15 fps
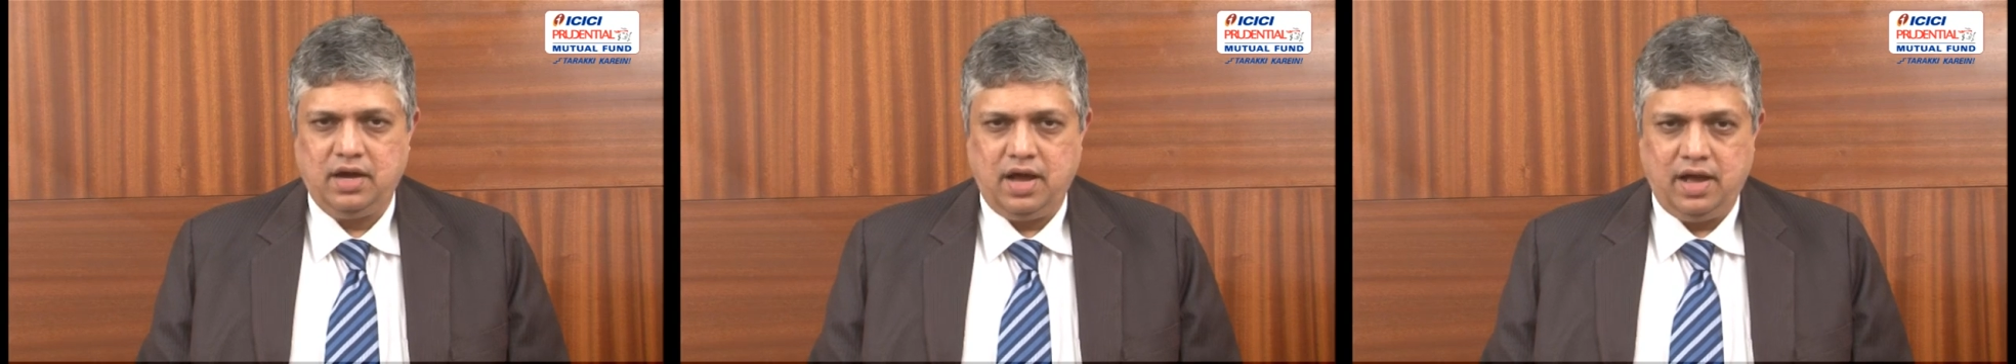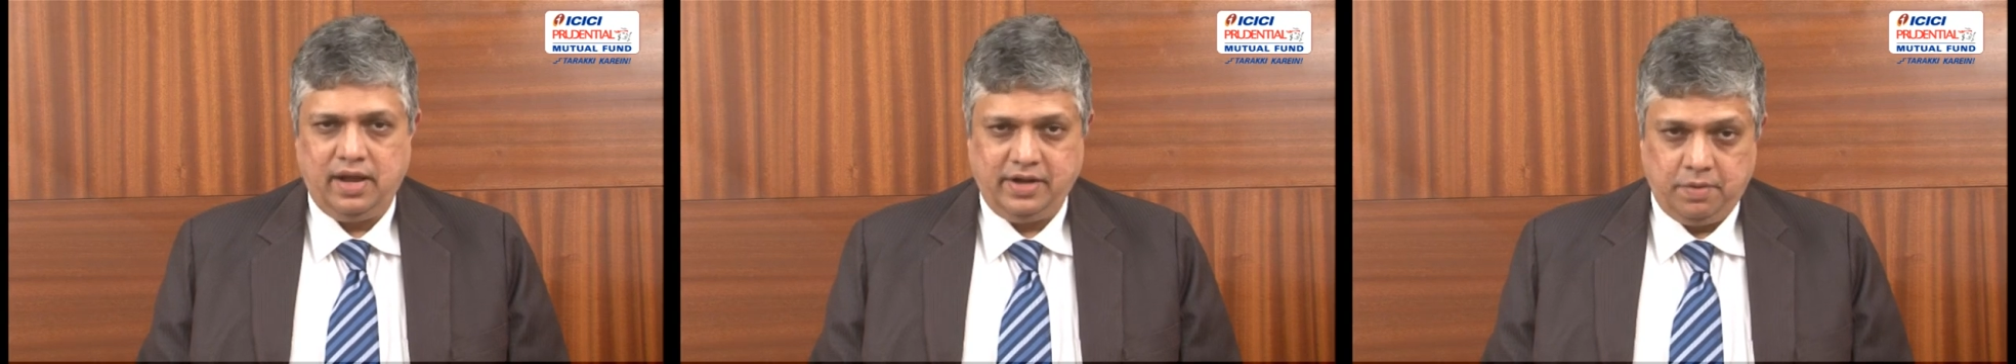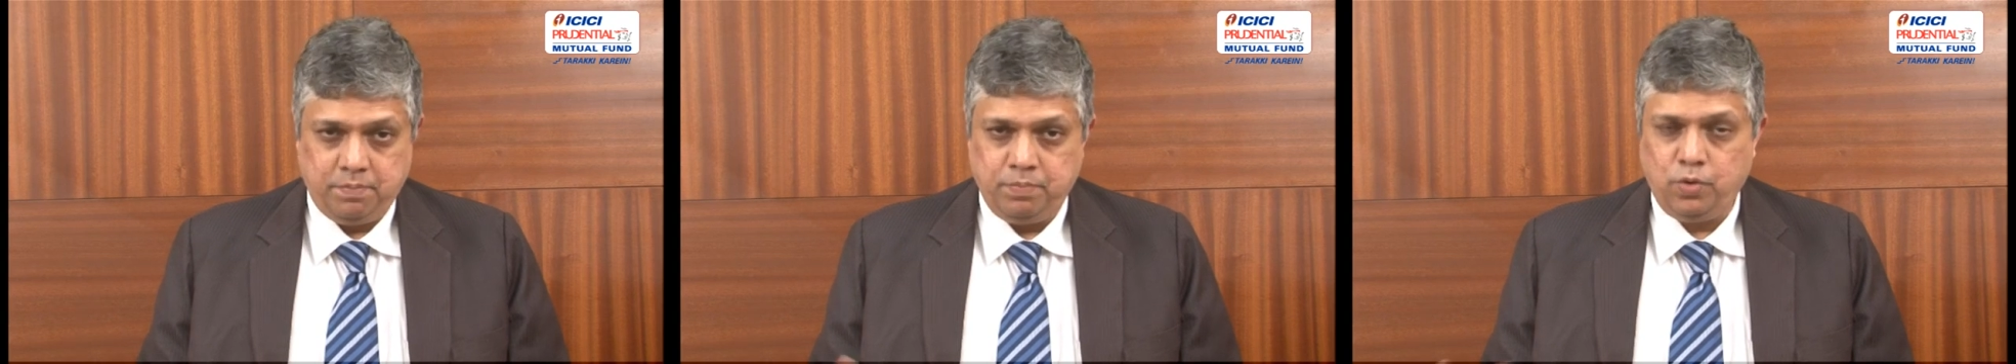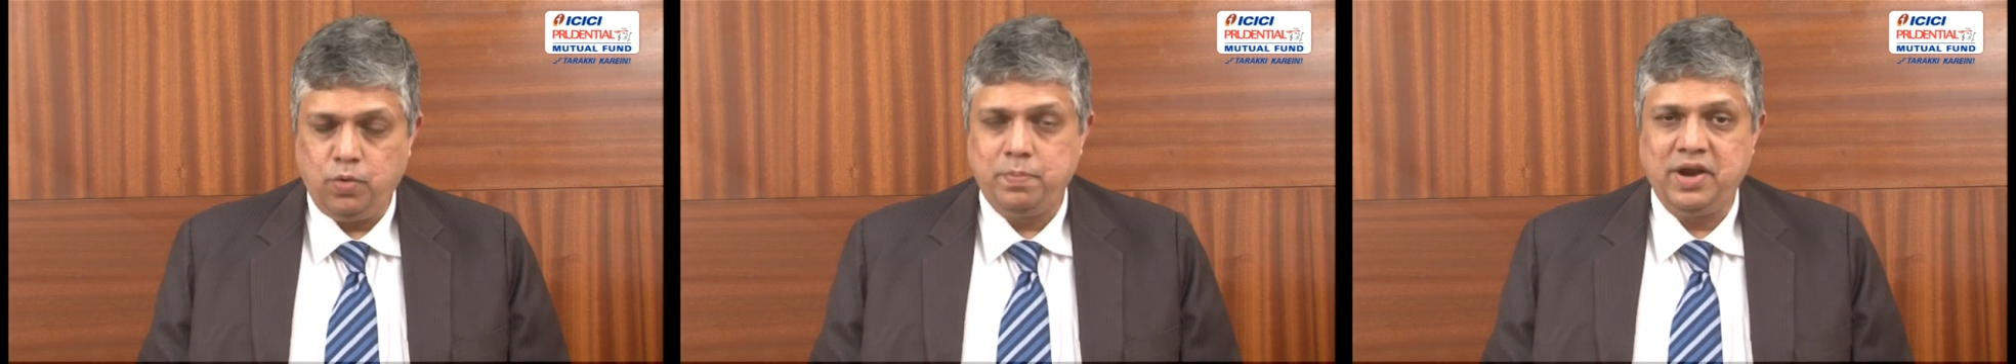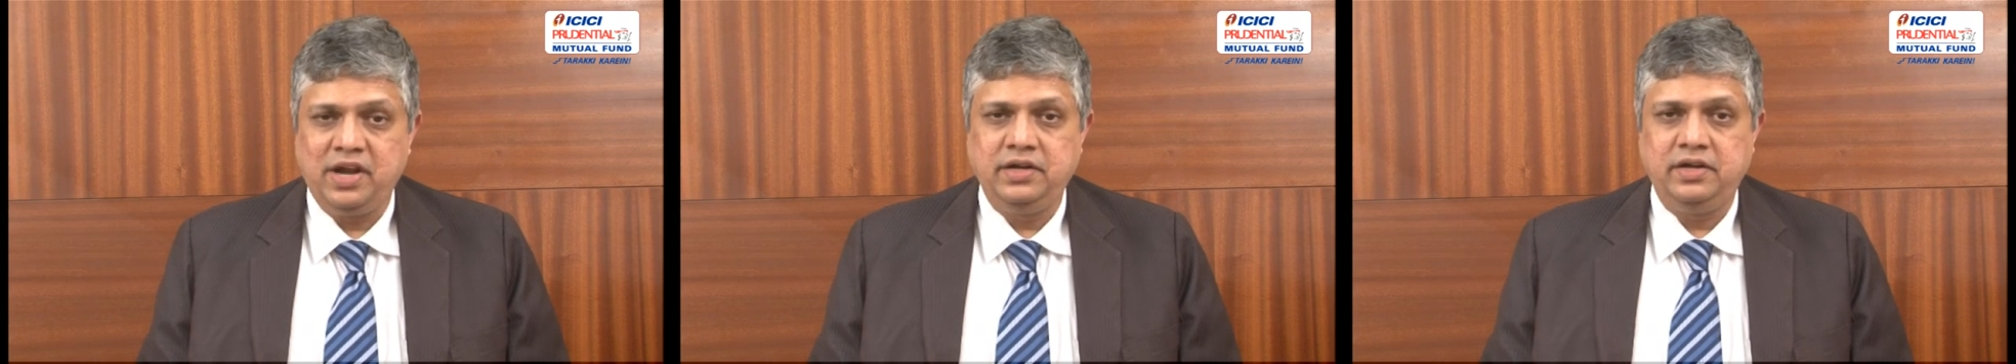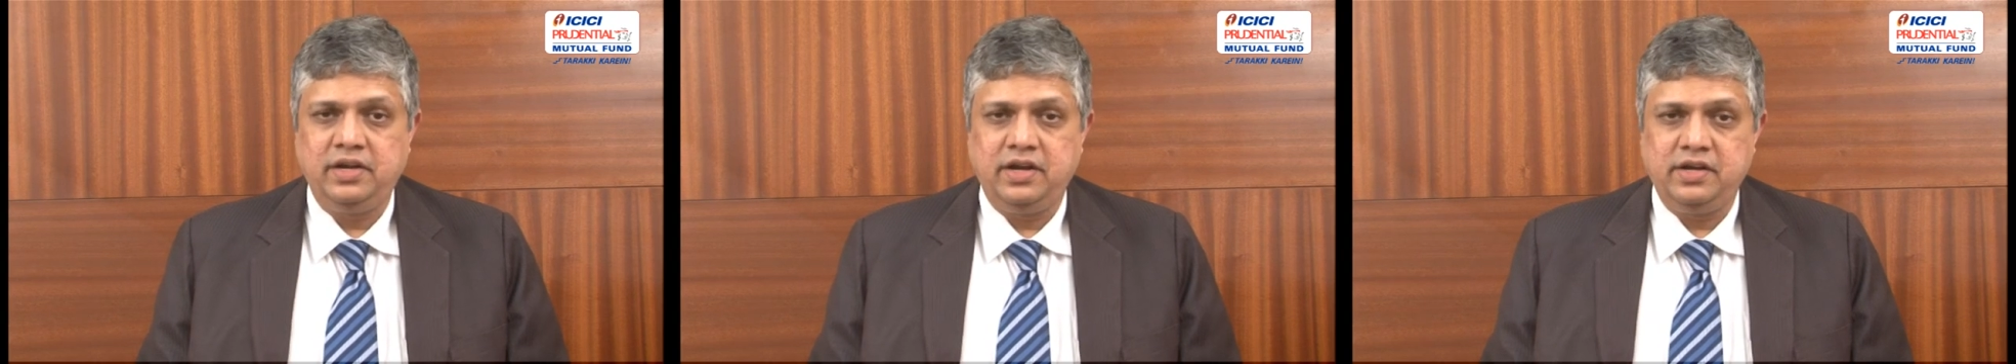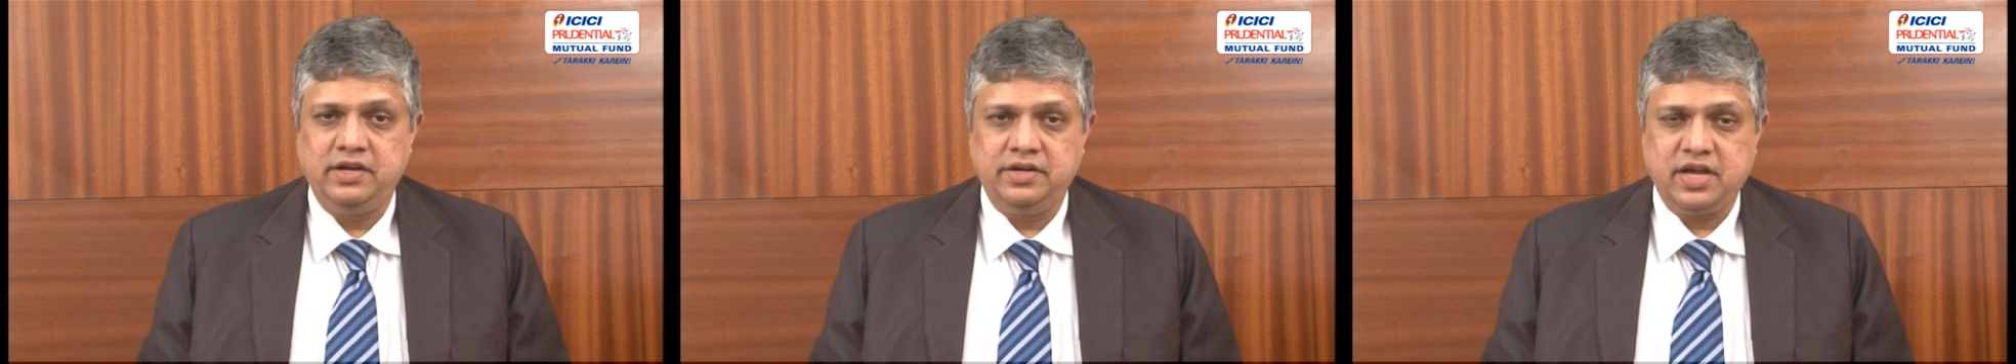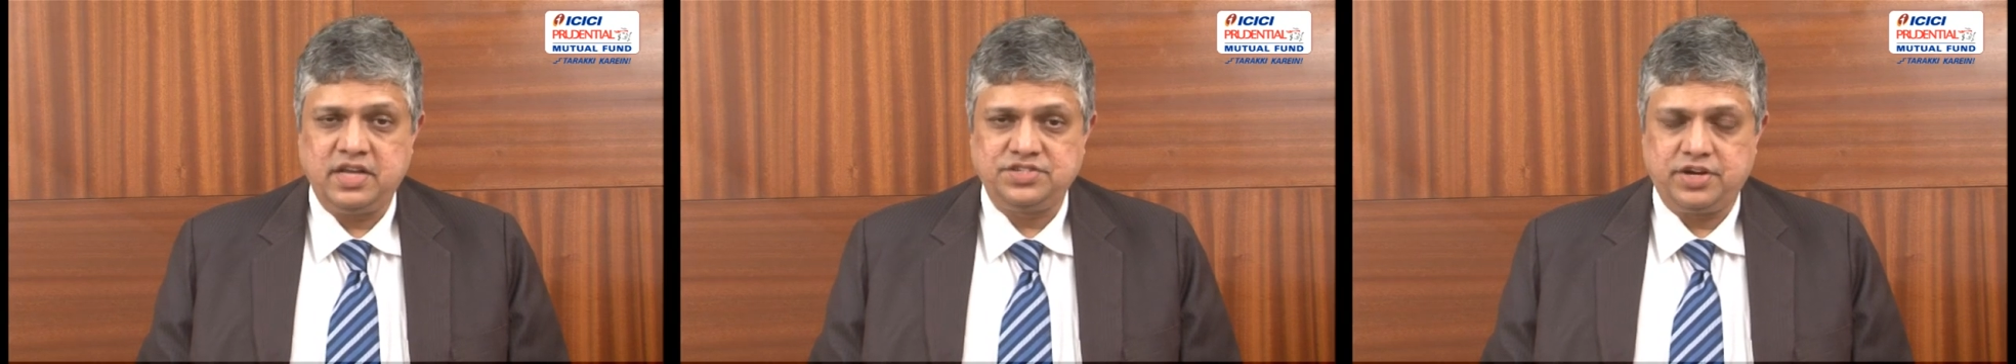an improvement in
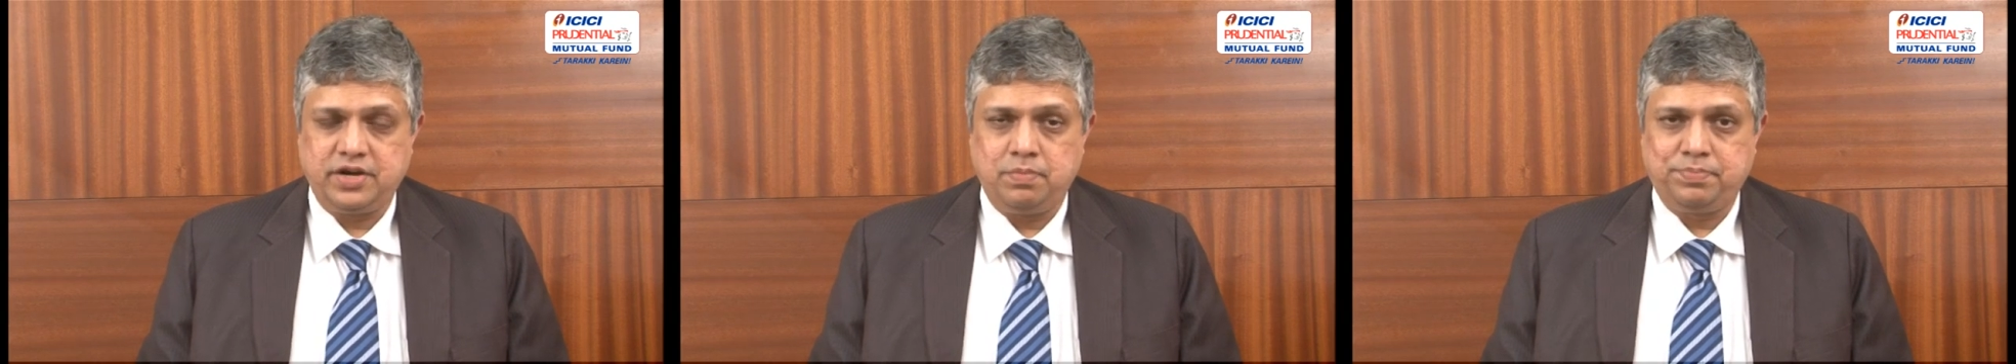industrial